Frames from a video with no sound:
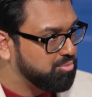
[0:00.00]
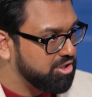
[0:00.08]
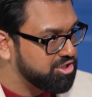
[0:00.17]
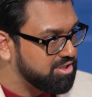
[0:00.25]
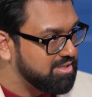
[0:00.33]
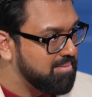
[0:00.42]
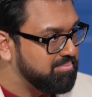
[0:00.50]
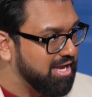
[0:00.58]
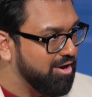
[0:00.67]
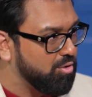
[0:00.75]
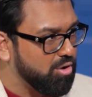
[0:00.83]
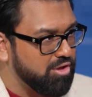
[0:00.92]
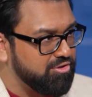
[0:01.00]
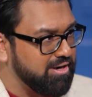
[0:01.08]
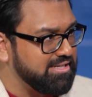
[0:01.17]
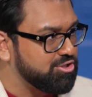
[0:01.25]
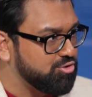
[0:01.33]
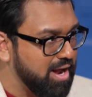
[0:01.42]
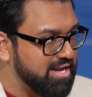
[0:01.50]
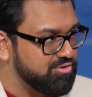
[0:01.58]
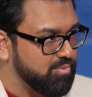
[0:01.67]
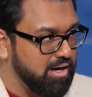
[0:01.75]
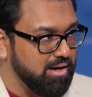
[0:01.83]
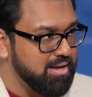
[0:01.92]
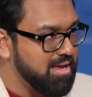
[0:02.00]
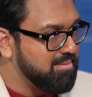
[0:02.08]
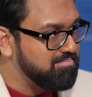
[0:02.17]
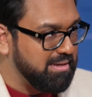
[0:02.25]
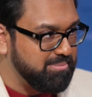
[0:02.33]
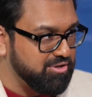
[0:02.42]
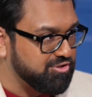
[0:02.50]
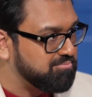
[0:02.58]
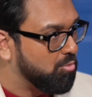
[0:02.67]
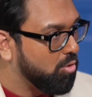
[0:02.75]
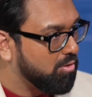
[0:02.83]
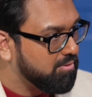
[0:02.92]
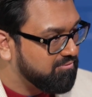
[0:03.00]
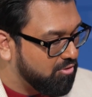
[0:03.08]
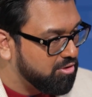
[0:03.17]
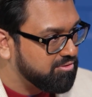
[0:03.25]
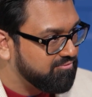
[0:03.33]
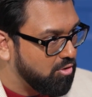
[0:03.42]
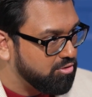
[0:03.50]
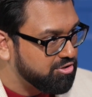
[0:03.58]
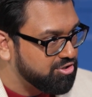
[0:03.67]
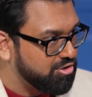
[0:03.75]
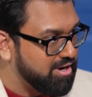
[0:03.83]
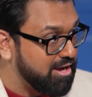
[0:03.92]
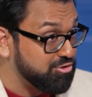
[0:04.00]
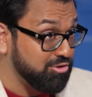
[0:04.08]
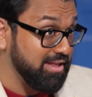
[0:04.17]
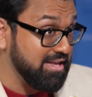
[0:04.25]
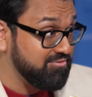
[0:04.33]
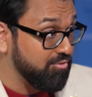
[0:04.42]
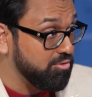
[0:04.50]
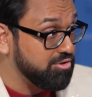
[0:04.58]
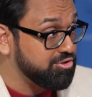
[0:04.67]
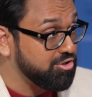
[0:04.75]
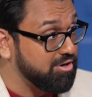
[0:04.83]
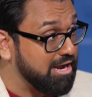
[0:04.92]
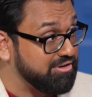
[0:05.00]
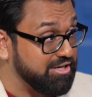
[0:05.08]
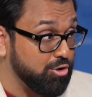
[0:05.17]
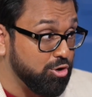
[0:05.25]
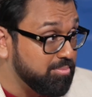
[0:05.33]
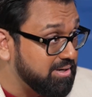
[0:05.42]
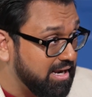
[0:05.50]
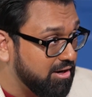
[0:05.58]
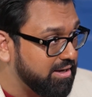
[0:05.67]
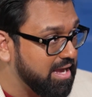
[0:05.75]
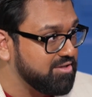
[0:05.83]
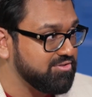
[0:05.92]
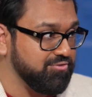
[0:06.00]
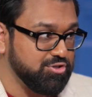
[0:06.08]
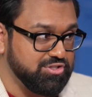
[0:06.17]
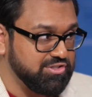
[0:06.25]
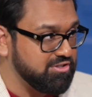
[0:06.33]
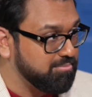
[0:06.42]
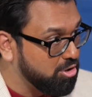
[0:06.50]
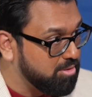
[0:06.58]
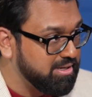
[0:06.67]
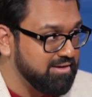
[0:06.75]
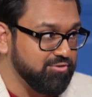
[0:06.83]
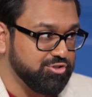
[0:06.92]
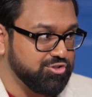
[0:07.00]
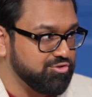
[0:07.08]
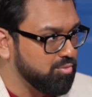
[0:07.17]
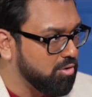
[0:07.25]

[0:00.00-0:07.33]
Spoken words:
British Columbia, or are there any trends where maybe there's more voter turnout or less voter turnout in urban areas versus suburban versus